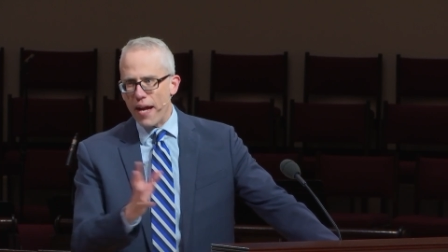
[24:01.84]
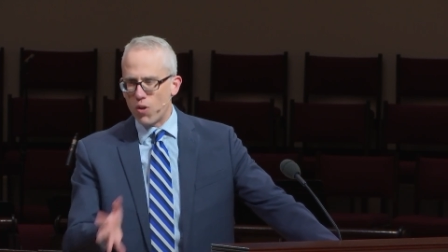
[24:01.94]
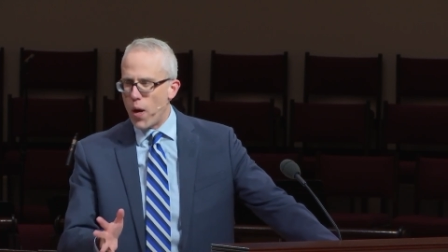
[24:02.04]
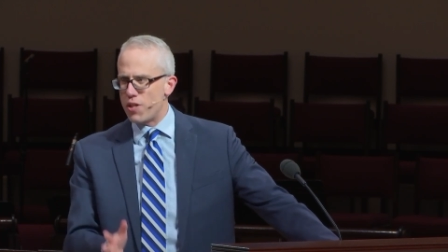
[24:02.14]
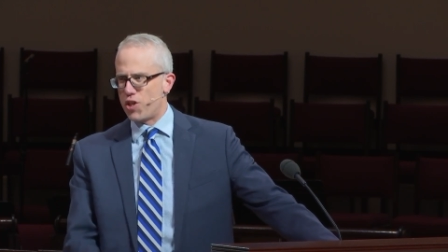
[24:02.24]

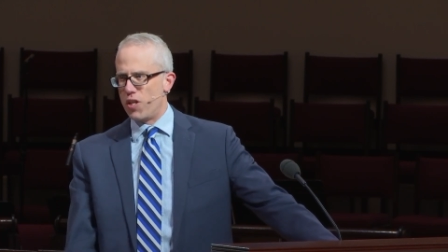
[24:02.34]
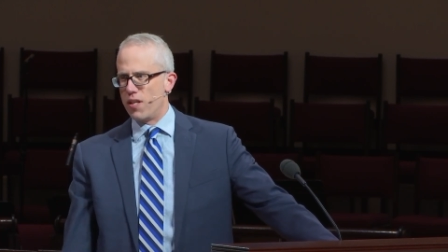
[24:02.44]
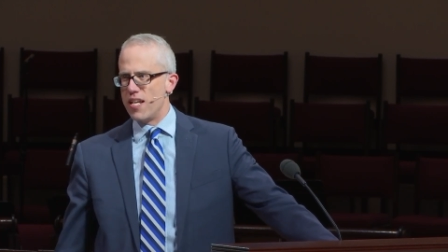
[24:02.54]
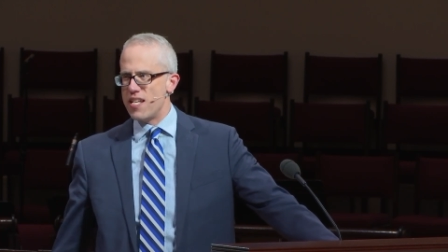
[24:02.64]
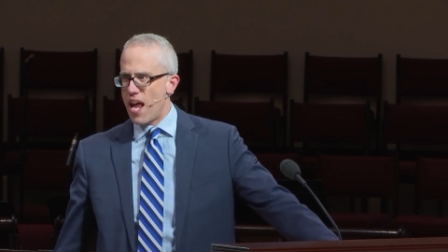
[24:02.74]
that question.
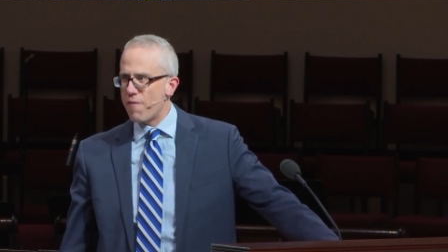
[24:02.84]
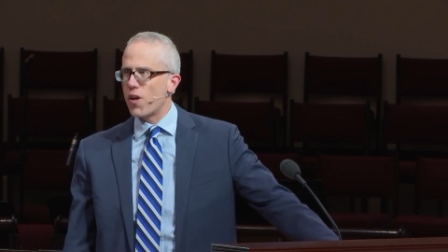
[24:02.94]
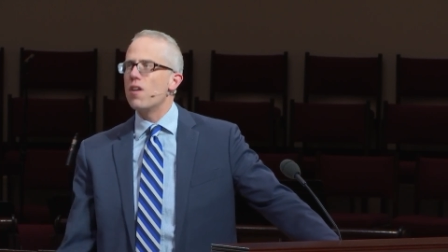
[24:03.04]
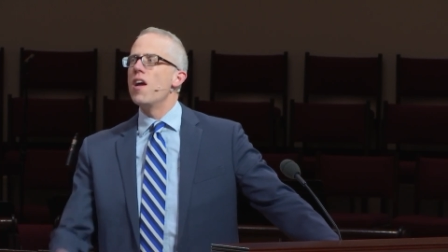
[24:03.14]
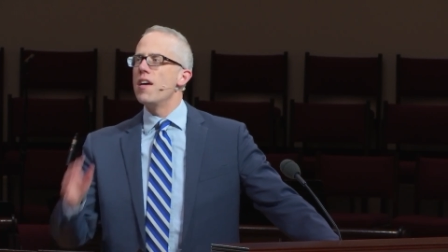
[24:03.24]
He
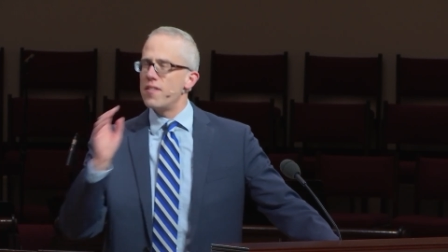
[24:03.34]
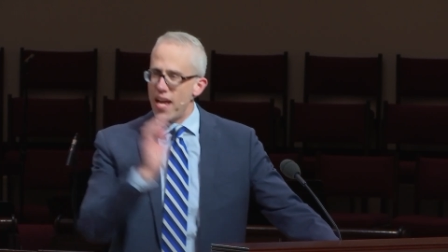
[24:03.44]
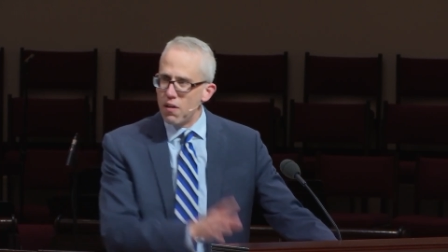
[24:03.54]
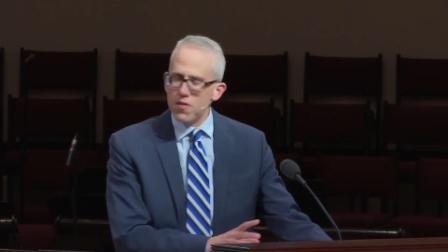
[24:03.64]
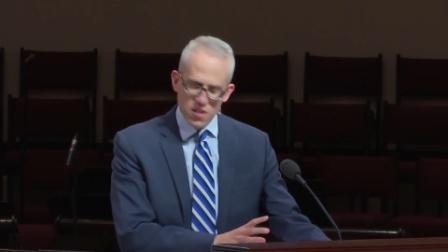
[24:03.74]
never
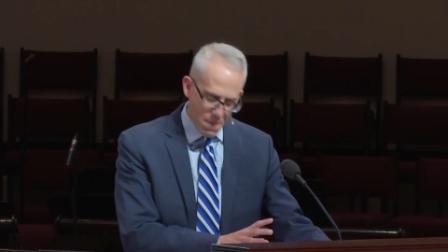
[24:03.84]
tells